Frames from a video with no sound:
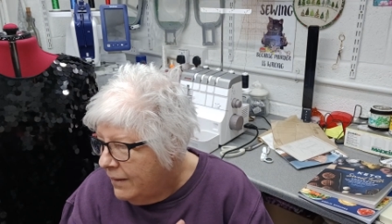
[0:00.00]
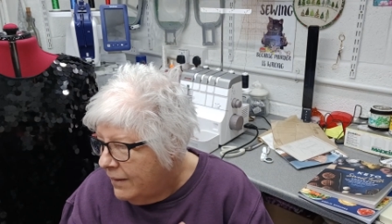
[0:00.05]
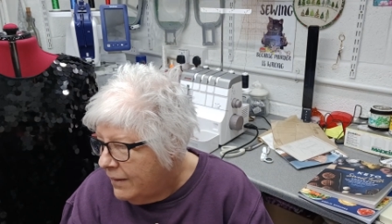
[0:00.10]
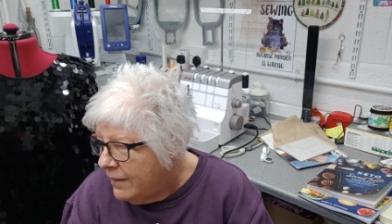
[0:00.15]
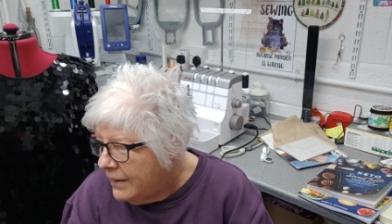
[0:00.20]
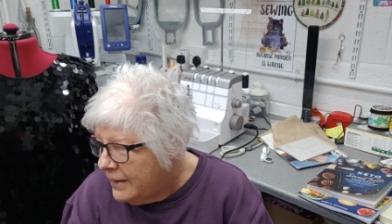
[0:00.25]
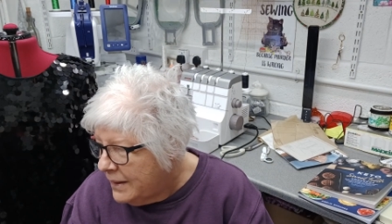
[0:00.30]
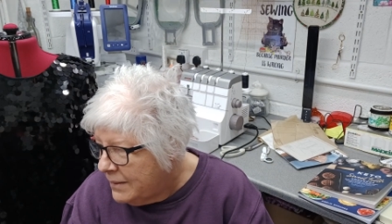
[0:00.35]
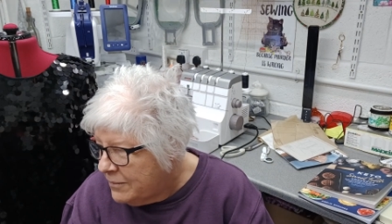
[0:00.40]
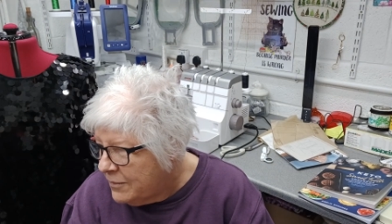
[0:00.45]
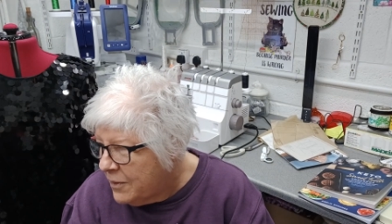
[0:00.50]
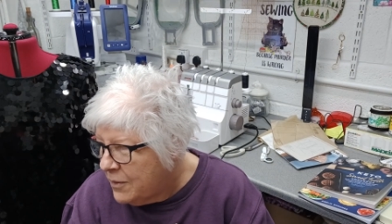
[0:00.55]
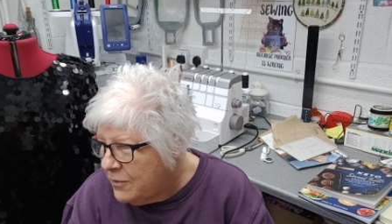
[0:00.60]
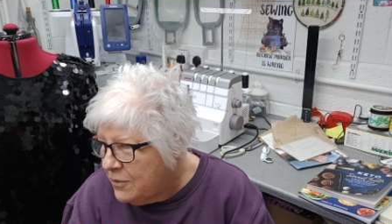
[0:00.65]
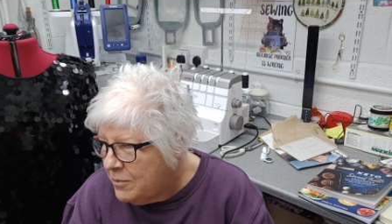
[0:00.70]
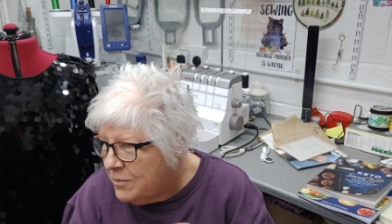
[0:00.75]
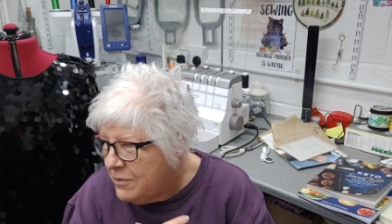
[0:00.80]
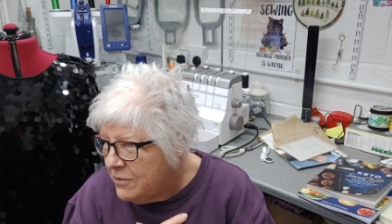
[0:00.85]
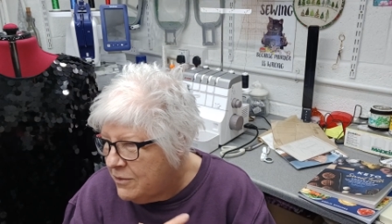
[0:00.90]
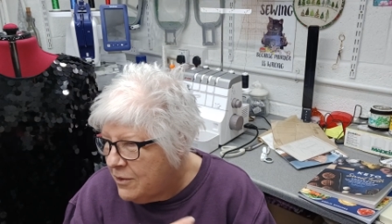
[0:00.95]
I am going
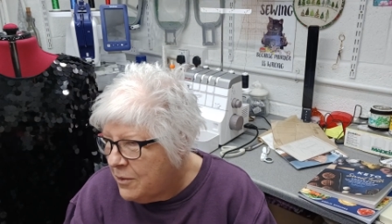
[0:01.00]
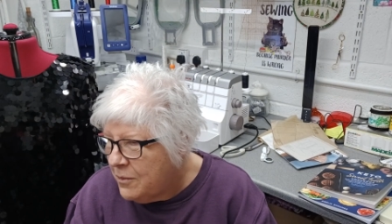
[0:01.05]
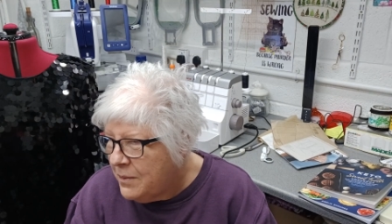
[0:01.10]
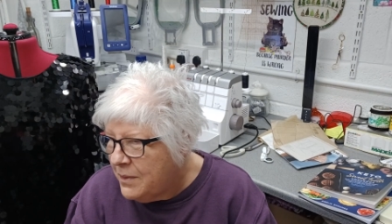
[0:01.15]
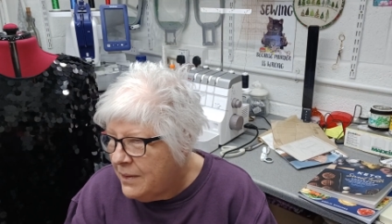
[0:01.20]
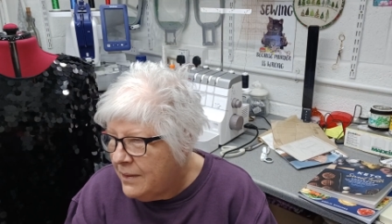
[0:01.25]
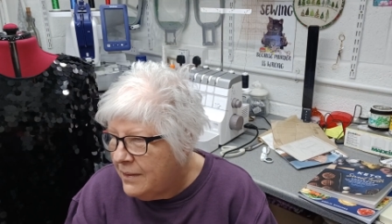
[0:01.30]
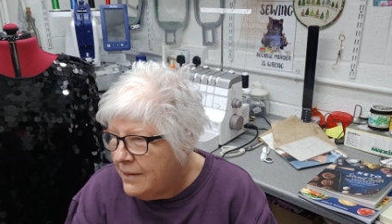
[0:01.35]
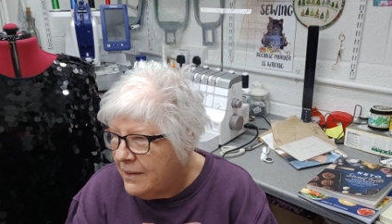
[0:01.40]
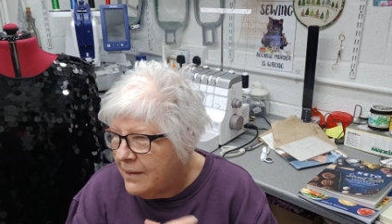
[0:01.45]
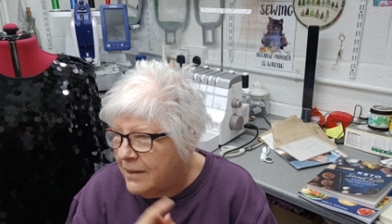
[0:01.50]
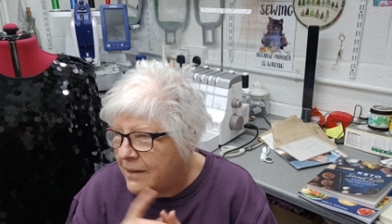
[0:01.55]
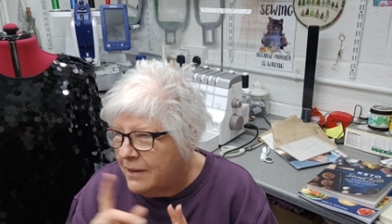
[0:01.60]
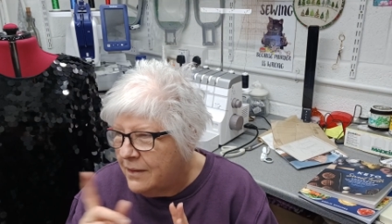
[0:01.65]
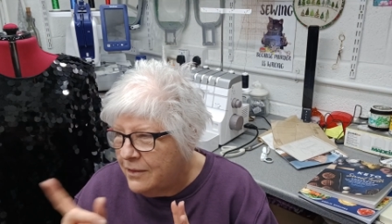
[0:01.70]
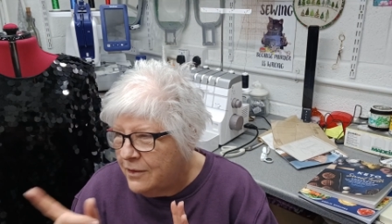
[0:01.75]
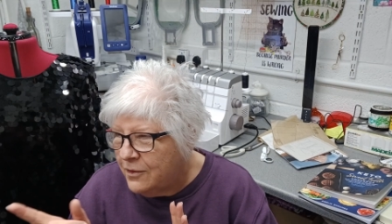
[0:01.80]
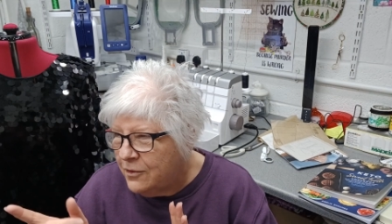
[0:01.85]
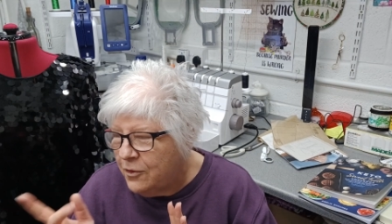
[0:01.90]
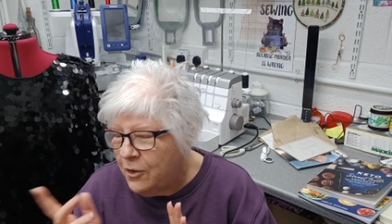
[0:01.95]
to be sewing
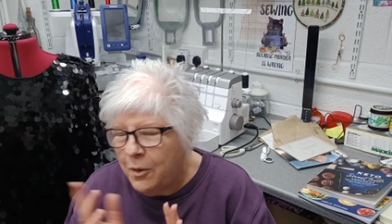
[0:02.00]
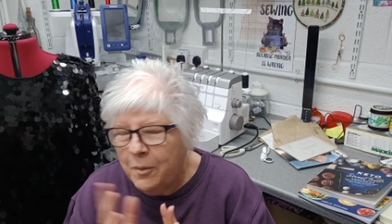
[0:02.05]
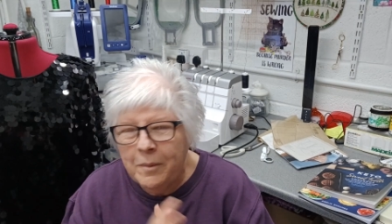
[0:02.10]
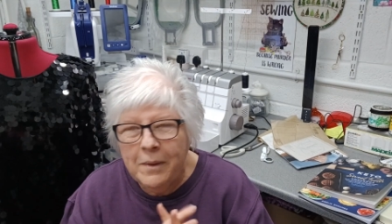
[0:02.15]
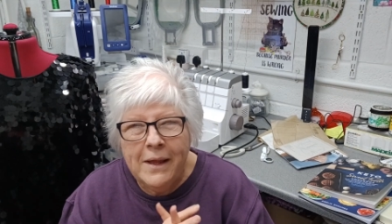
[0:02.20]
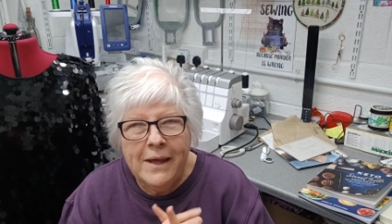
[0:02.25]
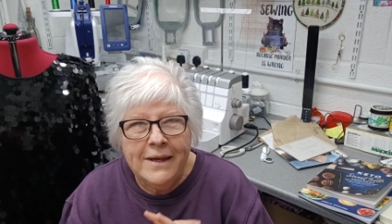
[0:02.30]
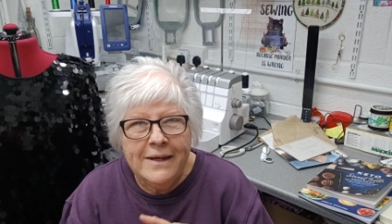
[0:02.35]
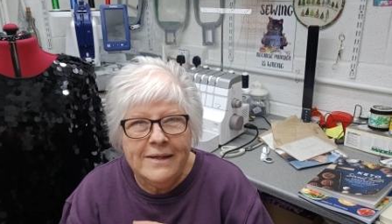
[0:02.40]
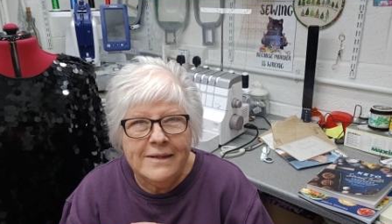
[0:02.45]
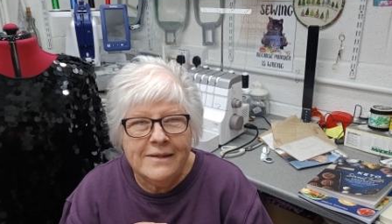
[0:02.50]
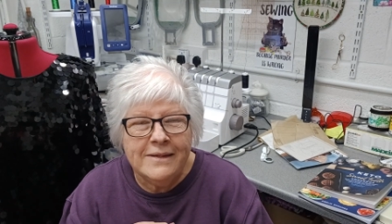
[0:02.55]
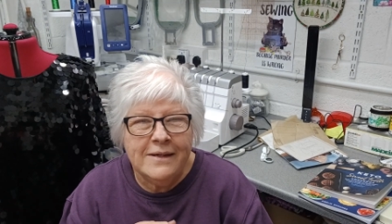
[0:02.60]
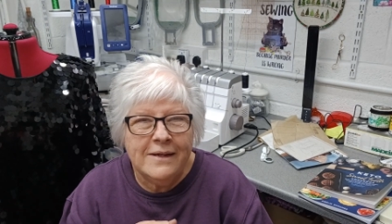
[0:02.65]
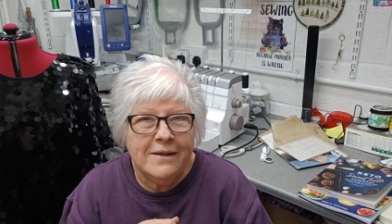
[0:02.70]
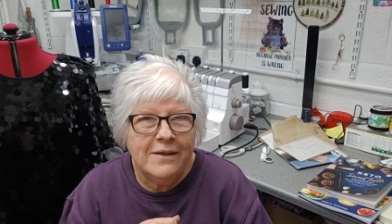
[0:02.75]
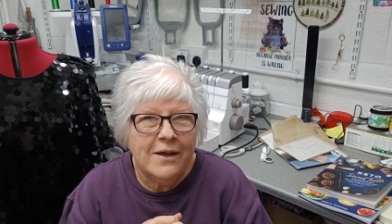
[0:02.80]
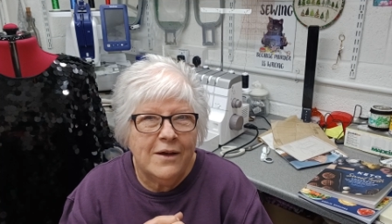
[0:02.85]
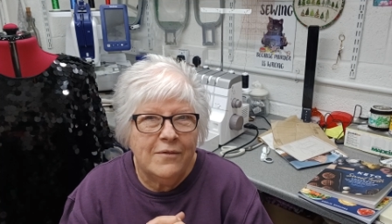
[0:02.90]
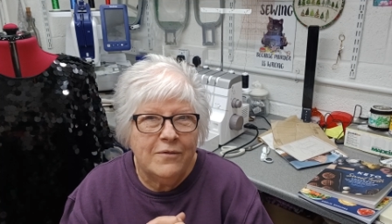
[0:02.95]
the top later
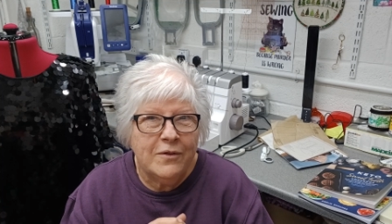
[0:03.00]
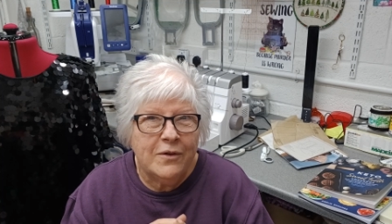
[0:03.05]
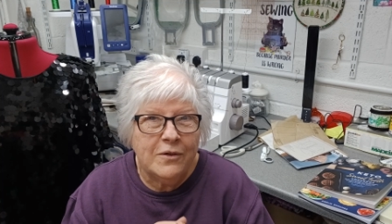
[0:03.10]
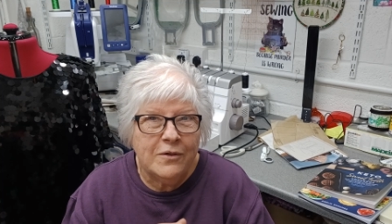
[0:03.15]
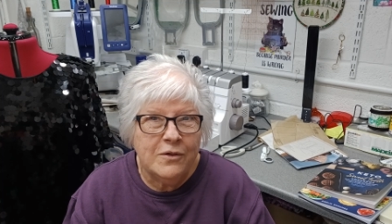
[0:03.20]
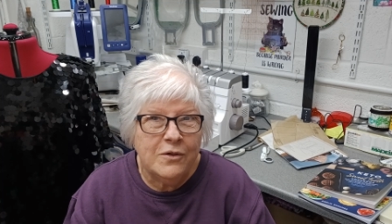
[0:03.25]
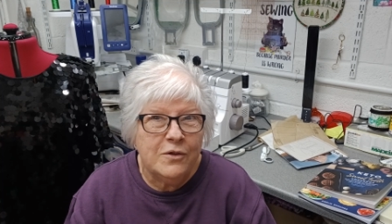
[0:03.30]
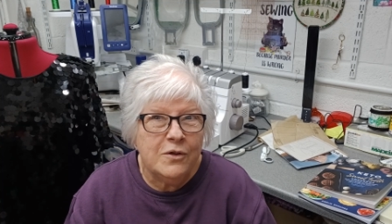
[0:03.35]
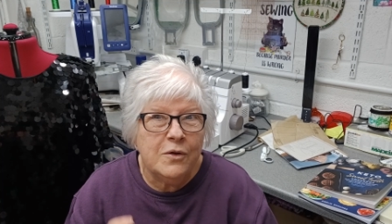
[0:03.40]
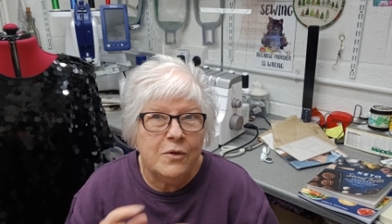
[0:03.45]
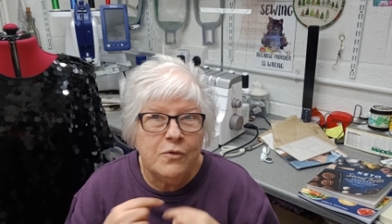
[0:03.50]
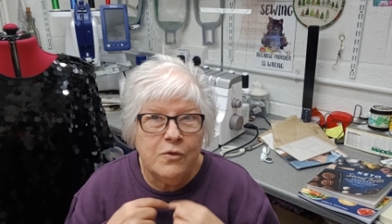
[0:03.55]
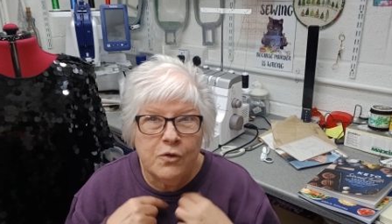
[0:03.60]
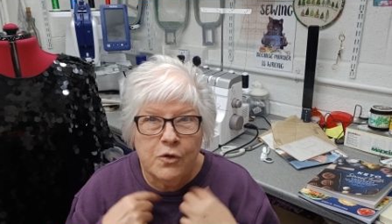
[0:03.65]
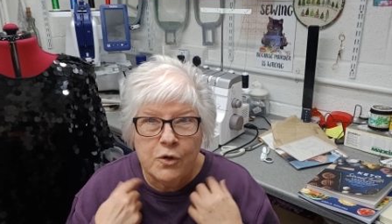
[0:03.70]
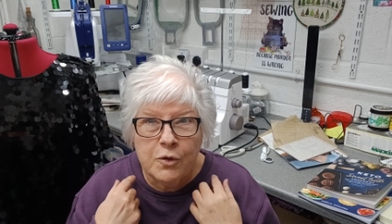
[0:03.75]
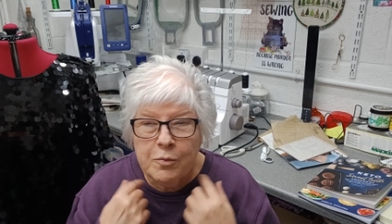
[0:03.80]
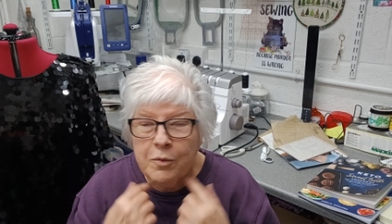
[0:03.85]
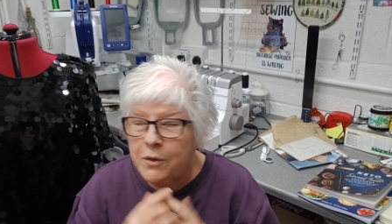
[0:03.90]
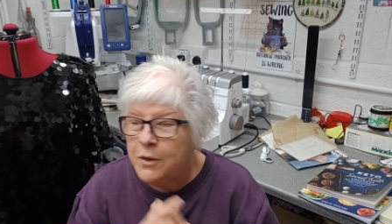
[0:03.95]
that I've got to do. I've just
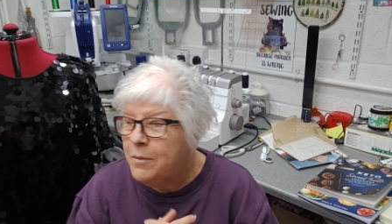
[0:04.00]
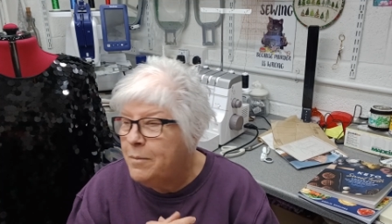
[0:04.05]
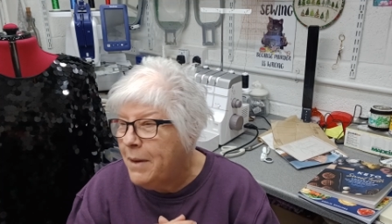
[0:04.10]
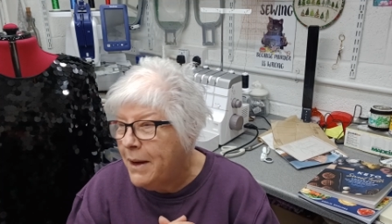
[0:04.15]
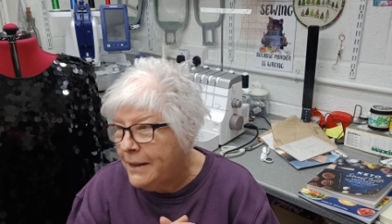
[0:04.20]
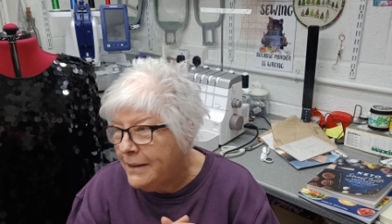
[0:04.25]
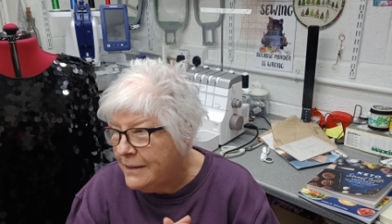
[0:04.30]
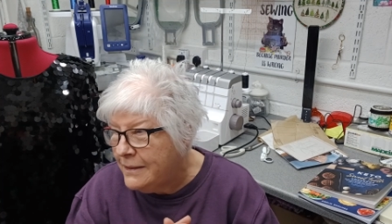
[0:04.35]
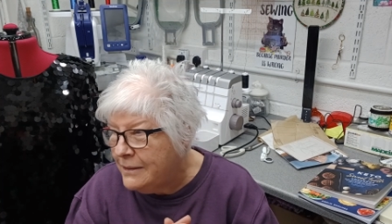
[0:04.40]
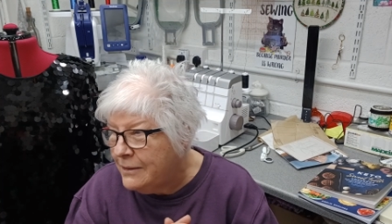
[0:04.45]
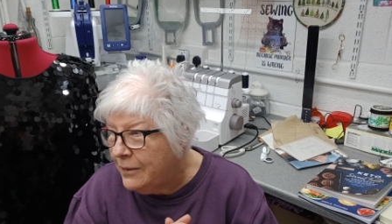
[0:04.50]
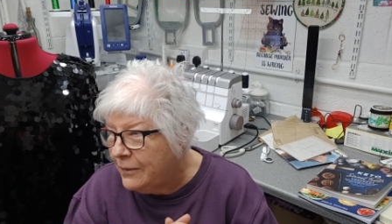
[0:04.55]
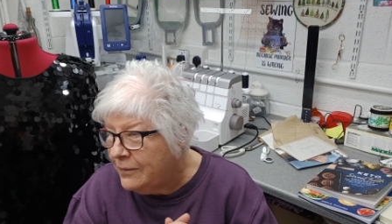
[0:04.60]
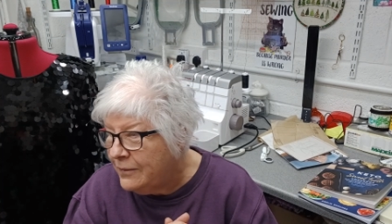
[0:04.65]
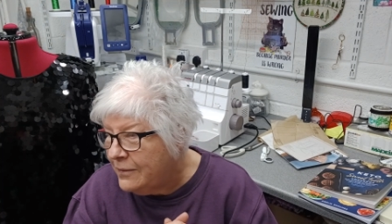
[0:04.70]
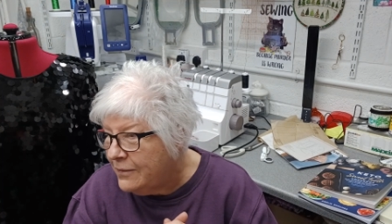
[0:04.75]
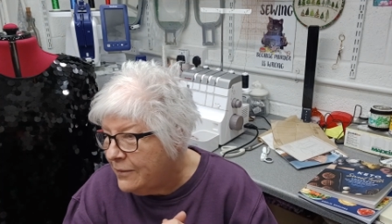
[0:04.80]
got to put the band on.